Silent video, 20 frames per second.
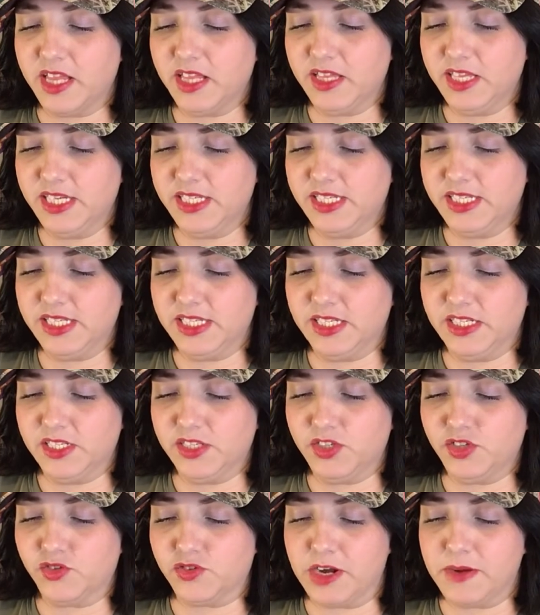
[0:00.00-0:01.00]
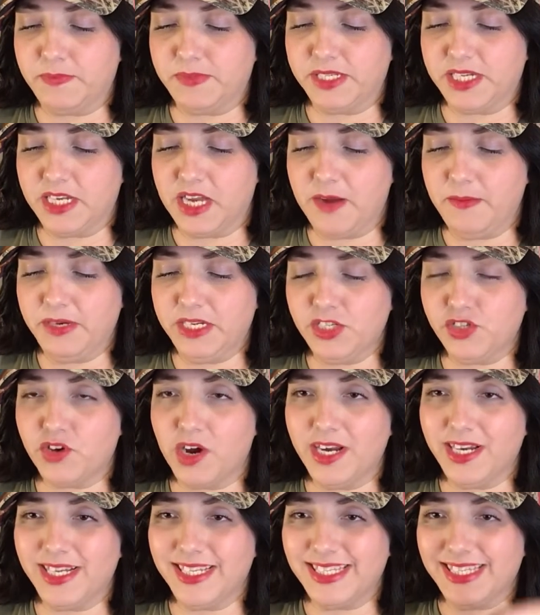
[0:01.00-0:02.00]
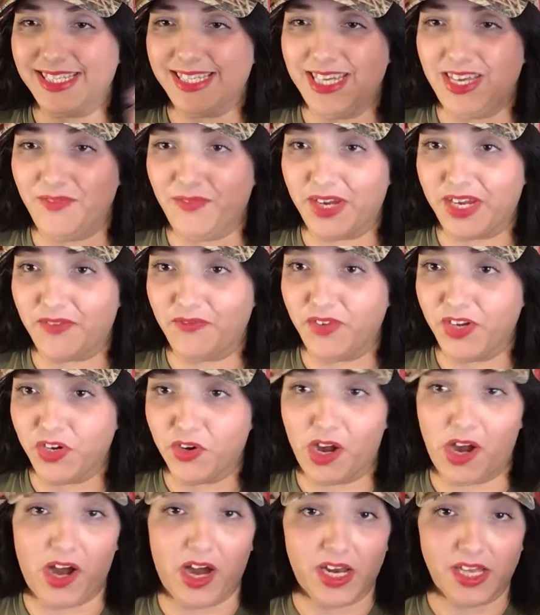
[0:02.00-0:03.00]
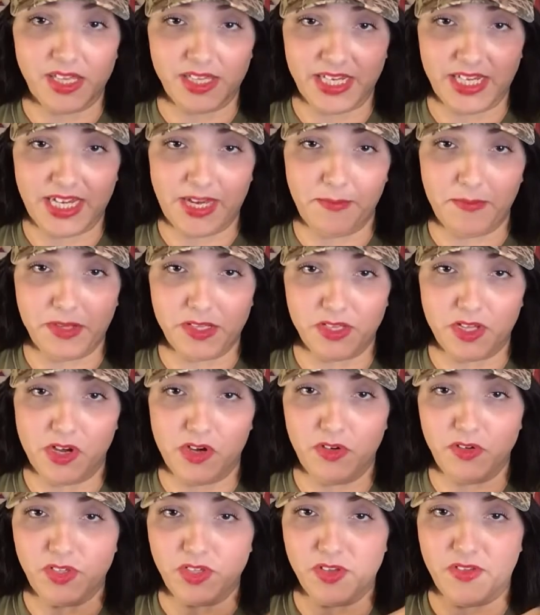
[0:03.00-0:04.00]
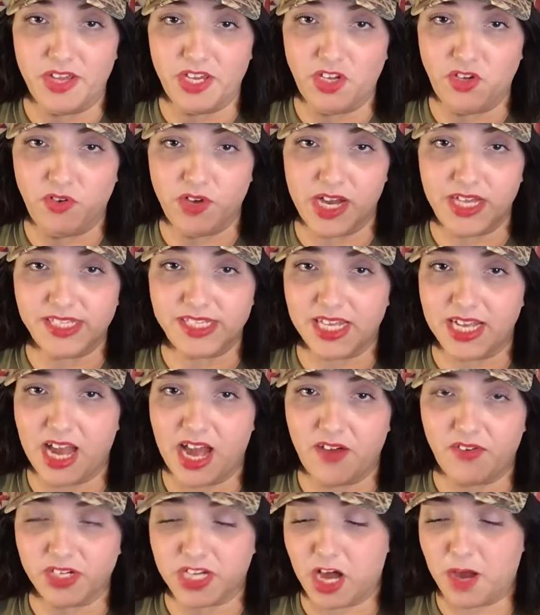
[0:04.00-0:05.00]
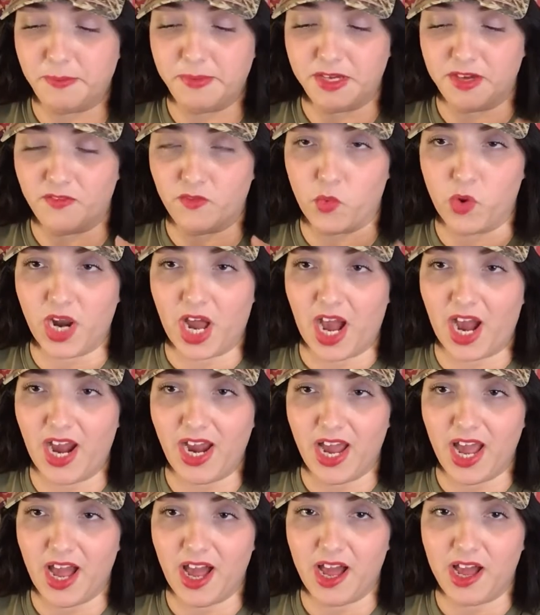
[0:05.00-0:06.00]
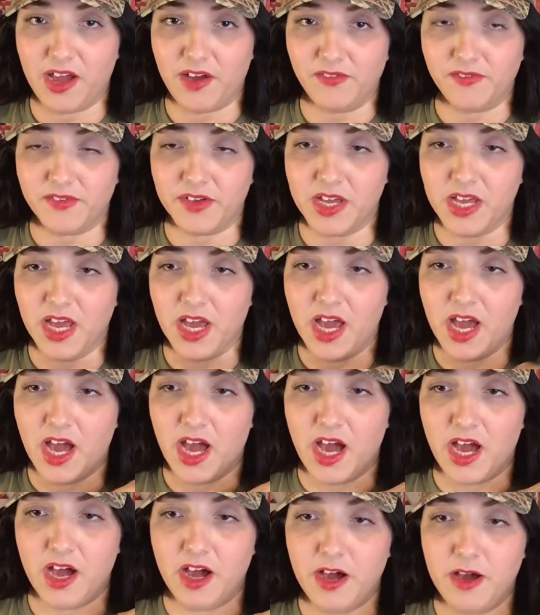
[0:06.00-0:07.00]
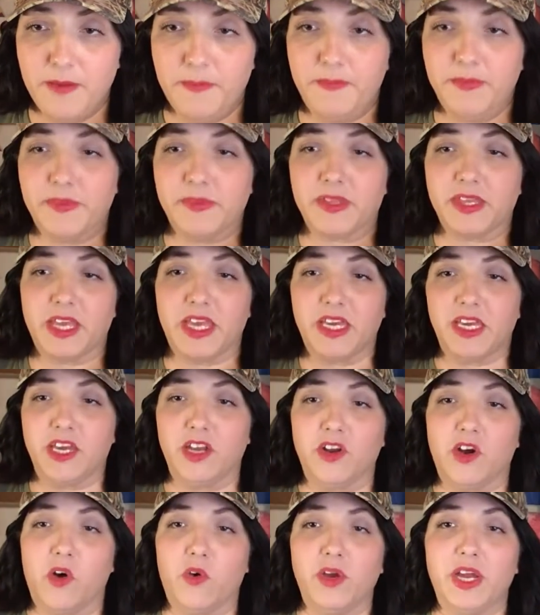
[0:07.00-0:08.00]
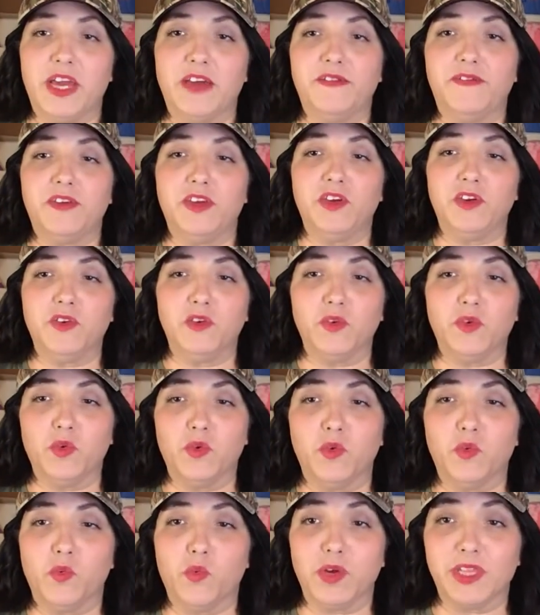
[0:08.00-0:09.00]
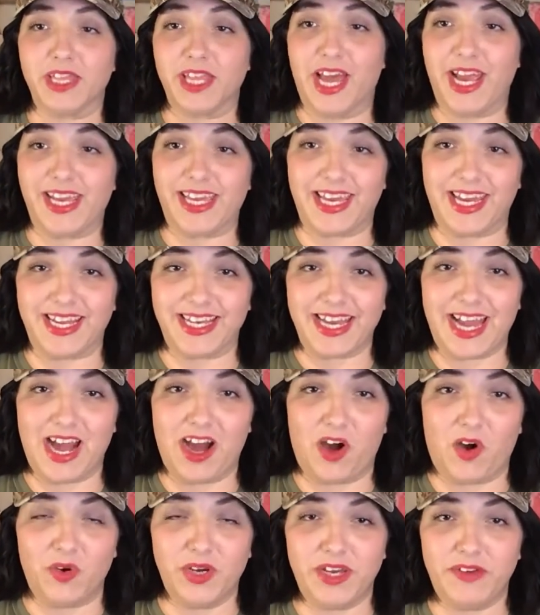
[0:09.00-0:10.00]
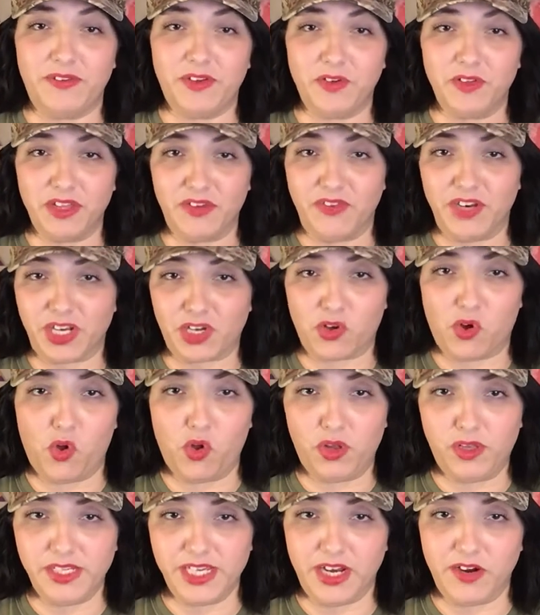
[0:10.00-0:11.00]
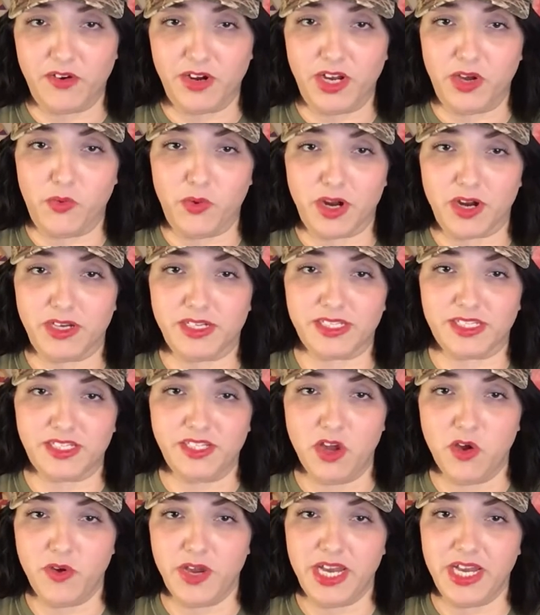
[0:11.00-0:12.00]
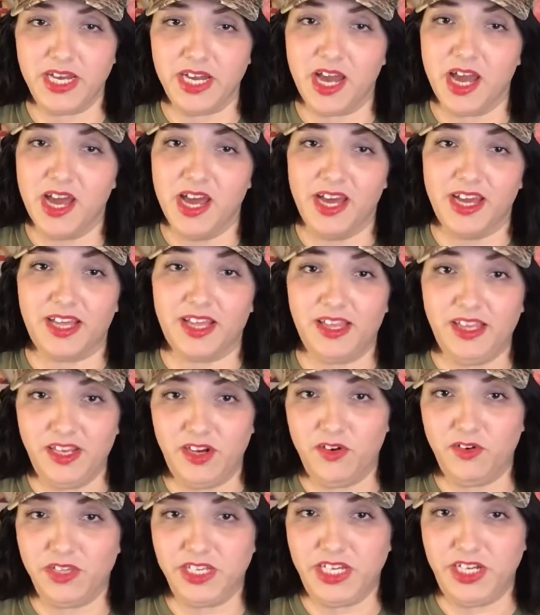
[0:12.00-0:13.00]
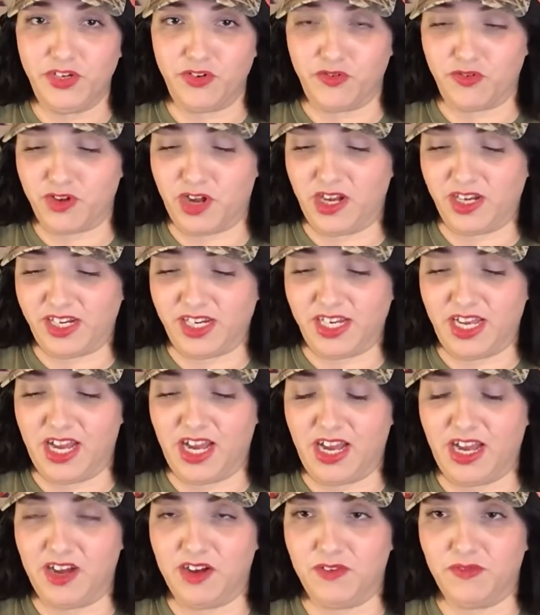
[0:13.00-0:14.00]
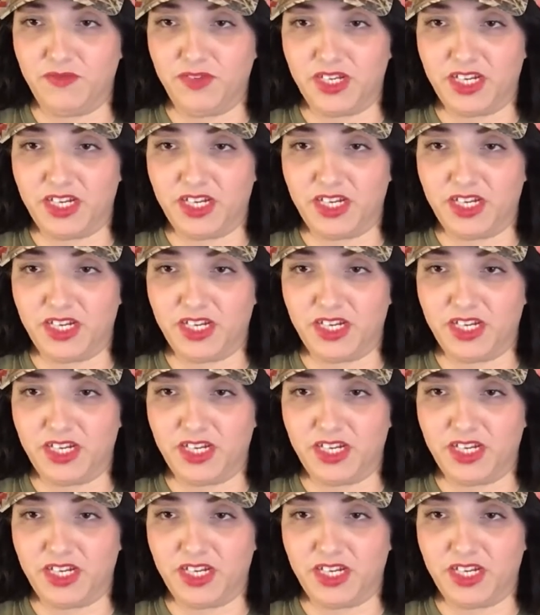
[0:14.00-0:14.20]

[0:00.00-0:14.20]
list into strips, and I'm going to try to see if I can figure out how to link it below so that you guys can have a copy of what I have, if you would like it. Now, if you live in a cold area where it's snowing, clearly you're not going to have